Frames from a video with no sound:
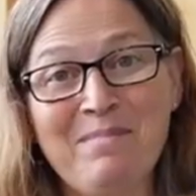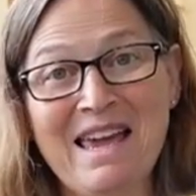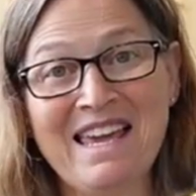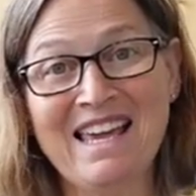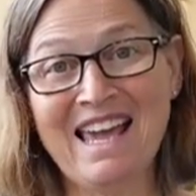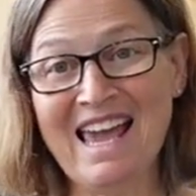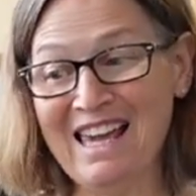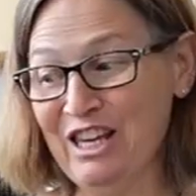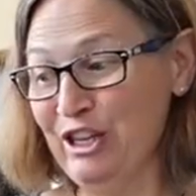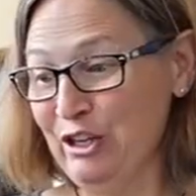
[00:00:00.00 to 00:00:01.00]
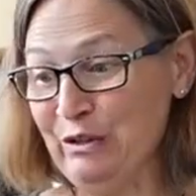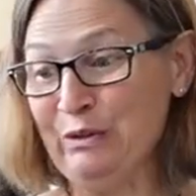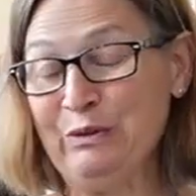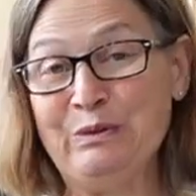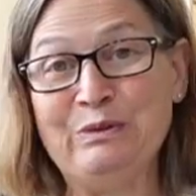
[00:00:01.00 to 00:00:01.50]
making a
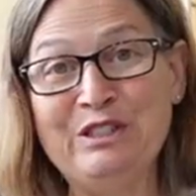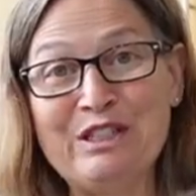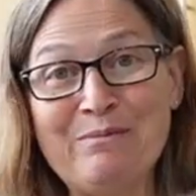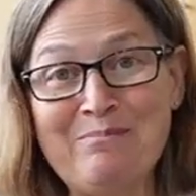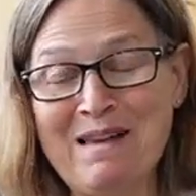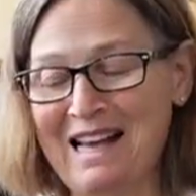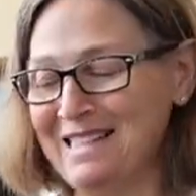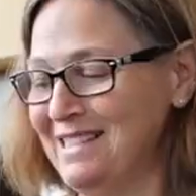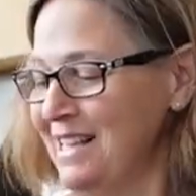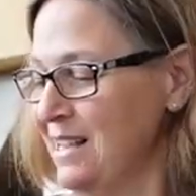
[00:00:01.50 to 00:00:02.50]
huge mess.